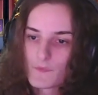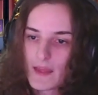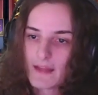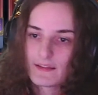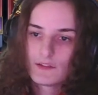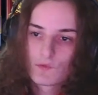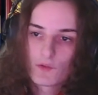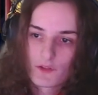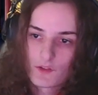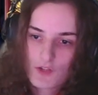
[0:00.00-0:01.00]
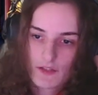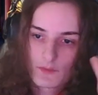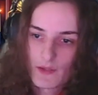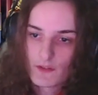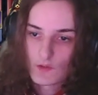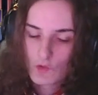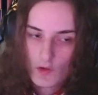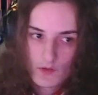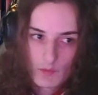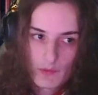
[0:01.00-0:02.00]
at least for the chestplate, it's
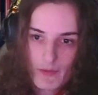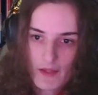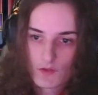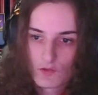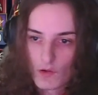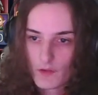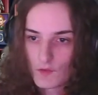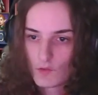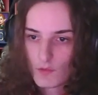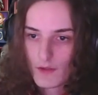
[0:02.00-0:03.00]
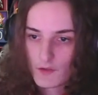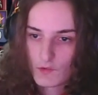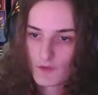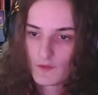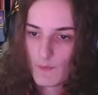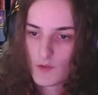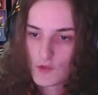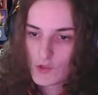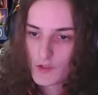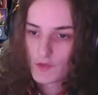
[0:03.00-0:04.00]
going to be mandatory to run crit
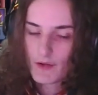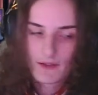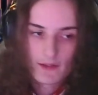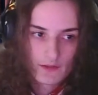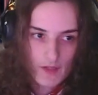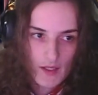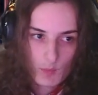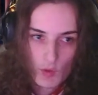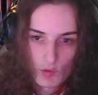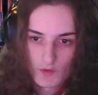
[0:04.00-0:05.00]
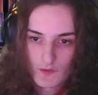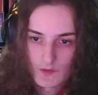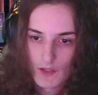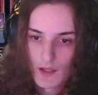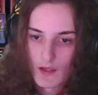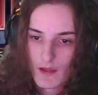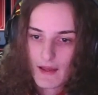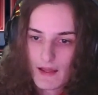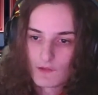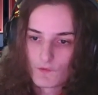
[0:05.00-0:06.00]
damage, crit rate, and attack bonus.
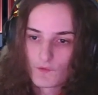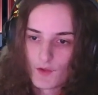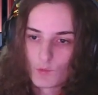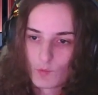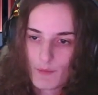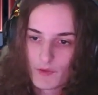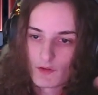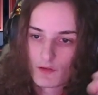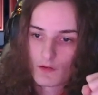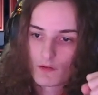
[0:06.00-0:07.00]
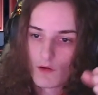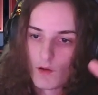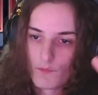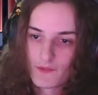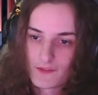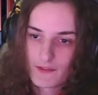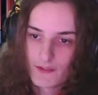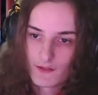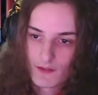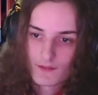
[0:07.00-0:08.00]
And for the weapon,
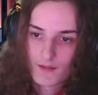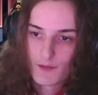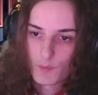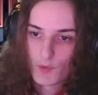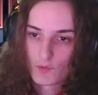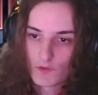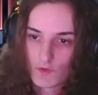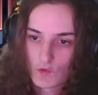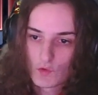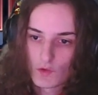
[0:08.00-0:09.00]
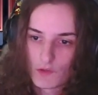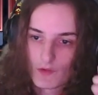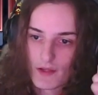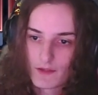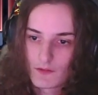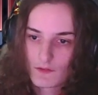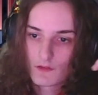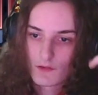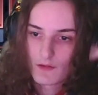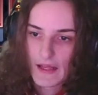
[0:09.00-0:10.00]
obviously attack bonus, crit rate,
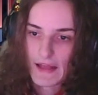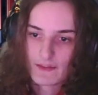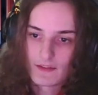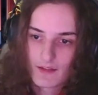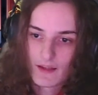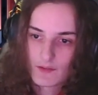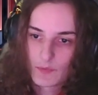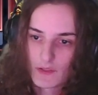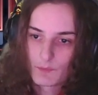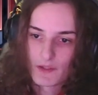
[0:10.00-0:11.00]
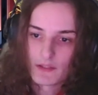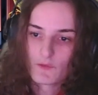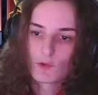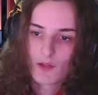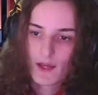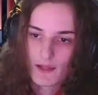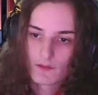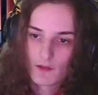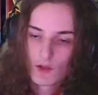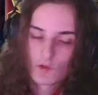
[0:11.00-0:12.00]
and attack speed. But if you
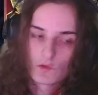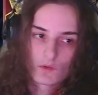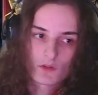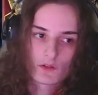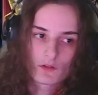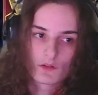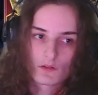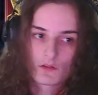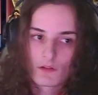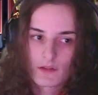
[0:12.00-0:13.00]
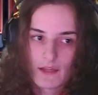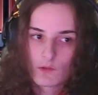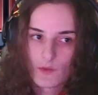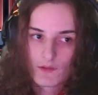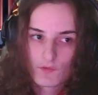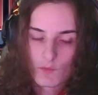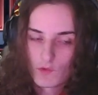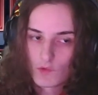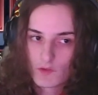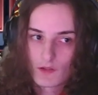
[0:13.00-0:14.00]
can get away from
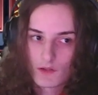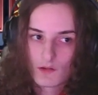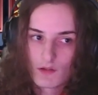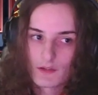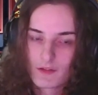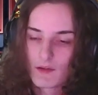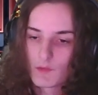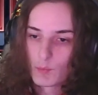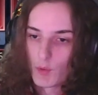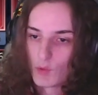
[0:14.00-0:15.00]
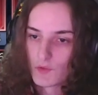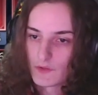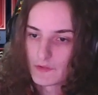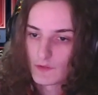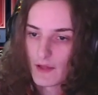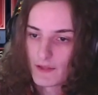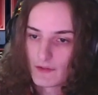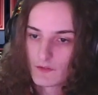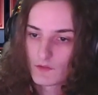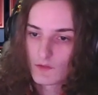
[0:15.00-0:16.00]
using attack bonus and